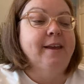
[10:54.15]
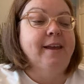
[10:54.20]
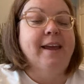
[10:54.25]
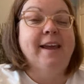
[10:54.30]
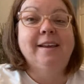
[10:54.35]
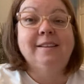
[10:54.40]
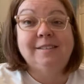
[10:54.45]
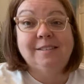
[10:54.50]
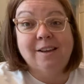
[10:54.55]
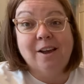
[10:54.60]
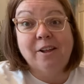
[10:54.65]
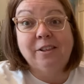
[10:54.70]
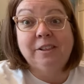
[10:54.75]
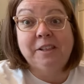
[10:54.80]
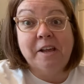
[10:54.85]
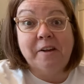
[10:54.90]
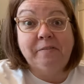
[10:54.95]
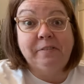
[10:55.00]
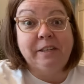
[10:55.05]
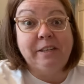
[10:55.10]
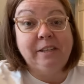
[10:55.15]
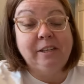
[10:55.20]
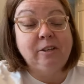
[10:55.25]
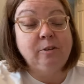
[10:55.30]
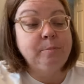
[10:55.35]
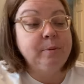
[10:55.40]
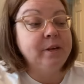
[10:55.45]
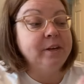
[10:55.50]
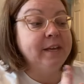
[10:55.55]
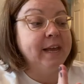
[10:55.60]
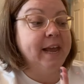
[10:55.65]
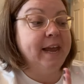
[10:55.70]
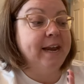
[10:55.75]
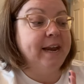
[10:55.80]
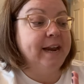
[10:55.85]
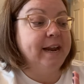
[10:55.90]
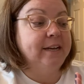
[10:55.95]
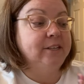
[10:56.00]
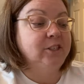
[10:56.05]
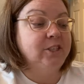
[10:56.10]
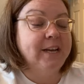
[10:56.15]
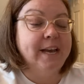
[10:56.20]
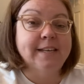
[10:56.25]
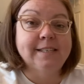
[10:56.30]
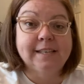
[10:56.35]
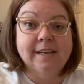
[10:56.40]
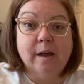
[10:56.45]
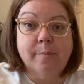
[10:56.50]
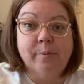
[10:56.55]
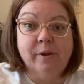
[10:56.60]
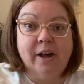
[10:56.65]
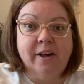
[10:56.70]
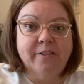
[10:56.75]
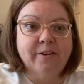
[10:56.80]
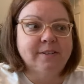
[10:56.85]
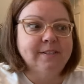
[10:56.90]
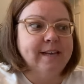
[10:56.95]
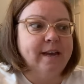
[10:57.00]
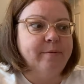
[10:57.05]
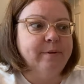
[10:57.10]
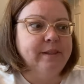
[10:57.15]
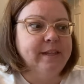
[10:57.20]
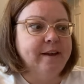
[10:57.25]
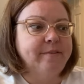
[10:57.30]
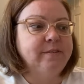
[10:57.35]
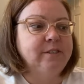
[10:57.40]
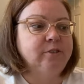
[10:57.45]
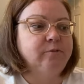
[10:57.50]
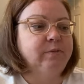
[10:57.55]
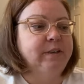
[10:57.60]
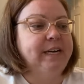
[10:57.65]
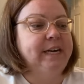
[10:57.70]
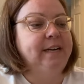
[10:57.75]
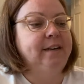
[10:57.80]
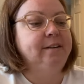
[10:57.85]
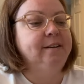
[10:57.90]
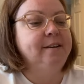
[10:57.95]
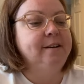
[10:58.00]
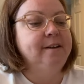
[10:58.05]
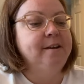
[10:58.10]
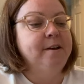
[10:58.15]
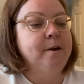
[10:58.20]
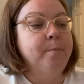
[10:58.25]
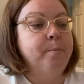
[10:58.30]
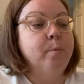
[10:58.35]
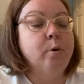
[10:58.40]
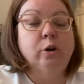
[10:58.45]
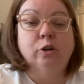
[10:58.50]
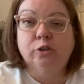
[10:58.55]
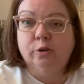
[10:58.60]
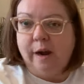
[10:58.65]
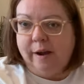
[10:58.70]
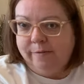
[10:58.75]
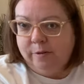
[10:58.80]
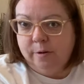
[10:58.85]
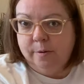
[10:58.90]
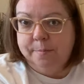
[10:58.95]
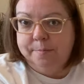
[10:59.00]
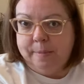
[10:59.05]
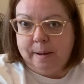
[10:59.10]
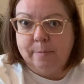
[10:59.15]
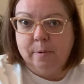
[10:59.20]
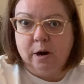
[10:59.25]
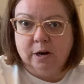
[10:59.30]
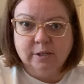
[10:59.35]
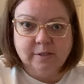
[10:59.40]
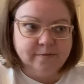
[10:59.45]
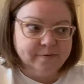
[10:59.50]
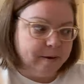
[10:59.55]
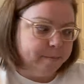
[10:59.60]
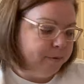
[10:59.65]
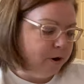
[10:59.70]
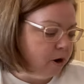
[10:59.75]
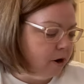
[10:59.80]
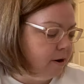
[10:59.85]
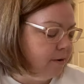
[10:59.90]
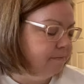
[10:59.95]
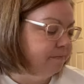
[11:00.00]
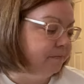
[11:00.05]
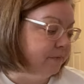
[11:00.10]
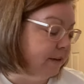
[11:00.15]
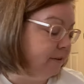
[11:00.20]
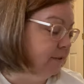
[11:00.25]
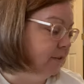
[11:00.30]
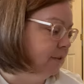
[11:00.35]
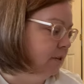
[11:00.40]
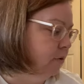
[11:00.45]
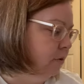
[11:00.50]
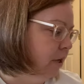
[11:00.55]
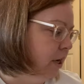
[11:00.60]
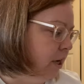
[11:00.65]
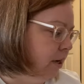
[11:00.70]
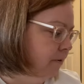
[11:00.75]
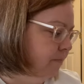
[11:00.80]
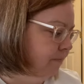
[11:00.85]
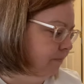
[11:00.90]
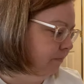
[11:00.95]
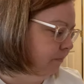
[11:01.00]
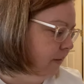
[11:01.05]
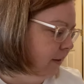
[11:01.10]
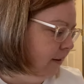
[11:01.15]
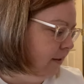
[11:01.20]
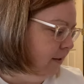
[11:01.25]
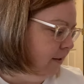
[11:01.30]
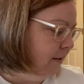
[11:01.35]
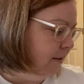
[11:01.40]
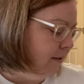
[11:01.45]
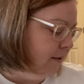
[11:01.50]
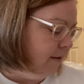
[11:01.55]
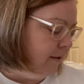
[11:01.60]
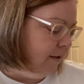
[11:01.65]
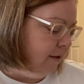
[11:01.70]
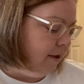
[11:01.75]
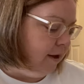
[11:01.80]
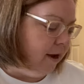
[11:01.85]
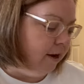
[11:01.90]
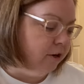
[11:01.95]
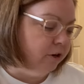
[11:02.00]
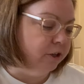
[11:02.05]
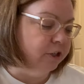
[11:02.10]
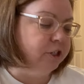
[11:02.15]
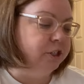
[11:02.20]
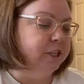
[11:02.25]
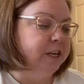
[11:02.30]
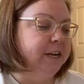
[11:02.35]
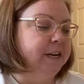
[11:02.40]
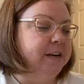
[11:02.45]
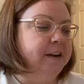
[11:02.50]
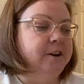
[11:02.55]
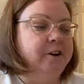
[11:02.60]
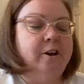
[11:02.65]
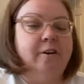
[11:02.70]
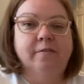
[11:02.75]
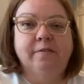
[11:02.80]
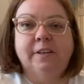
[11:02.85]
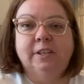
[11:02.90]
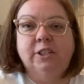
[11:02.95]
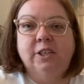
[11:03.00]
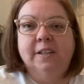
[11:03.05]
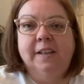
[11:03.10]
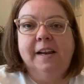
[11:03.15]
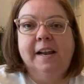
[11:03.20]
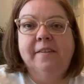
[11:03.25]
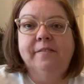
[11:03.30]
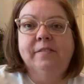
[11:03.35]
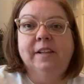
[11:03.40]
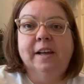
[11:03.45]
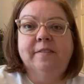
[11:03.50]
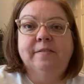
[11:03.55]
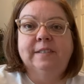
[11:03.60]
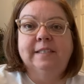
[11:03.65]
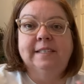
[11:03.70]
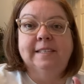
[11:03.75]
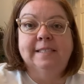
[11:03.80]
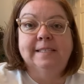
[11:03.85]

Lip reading: It's a lovely little book, and she has a couple others. I would love to read more travel memoirs from her. That's so good. A Christian nonfiction that I've loved is A